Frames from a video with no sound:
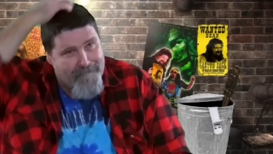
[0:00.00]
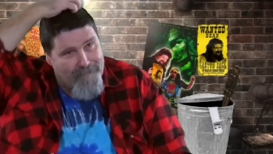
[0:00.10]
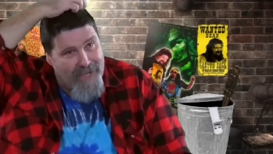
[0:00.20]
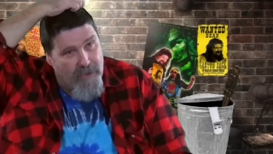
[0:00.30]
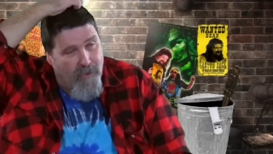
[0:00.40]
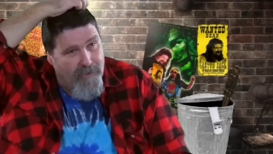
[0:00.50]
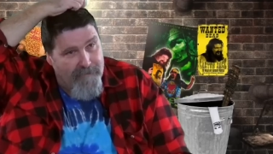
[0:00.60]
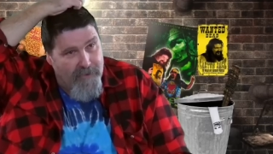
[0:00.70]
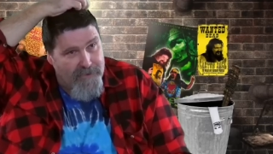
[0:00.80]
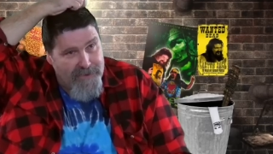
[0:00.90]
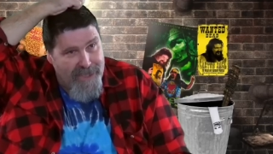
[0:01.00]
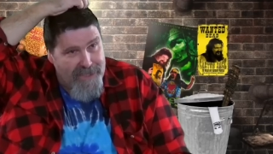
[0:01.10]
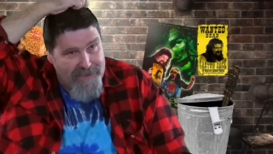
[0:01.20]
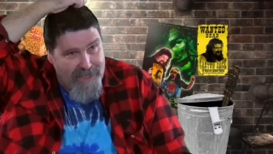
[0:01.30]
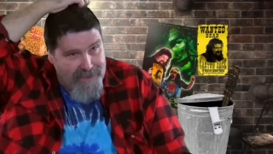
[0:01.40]
and all of those
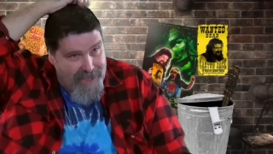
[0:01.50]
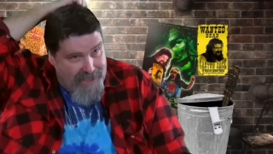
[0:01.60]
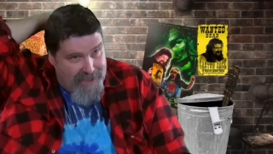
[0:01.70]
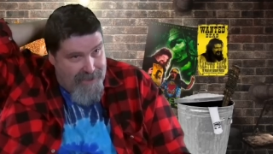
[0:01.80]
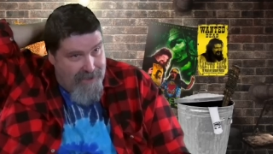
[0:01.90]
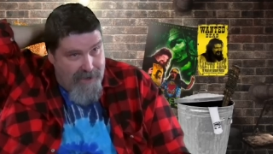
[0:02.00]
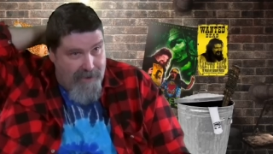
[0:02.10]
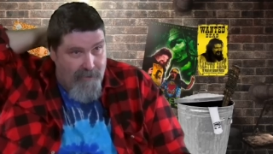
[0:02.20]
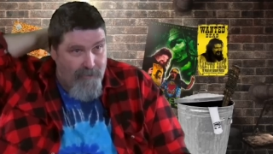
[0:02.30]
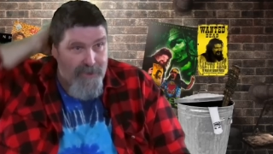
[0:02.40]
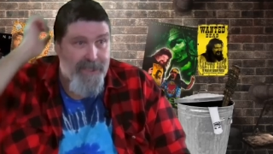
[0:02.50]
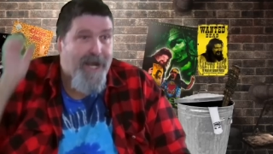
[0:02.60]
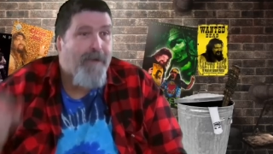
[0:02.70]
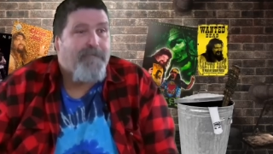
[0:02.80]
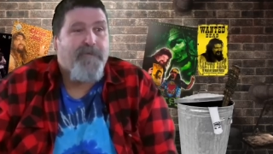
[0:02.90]
things I think uh, are really
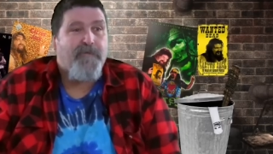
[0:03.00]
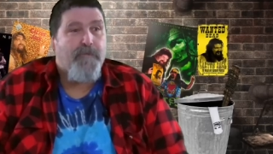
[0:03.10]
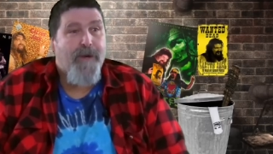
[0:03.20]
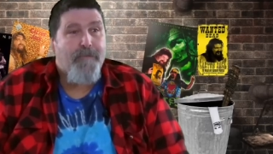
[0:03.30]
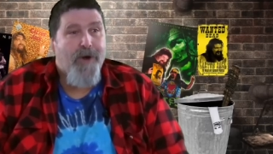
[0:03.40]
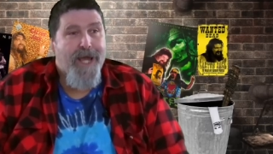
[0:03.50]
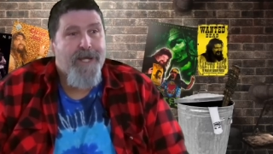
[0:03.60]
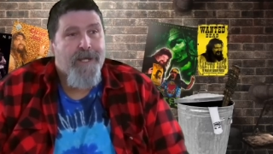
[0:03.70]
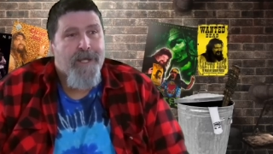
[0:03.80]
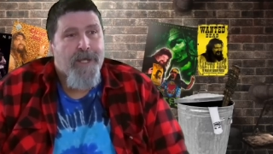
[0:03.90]
helpful for my brain.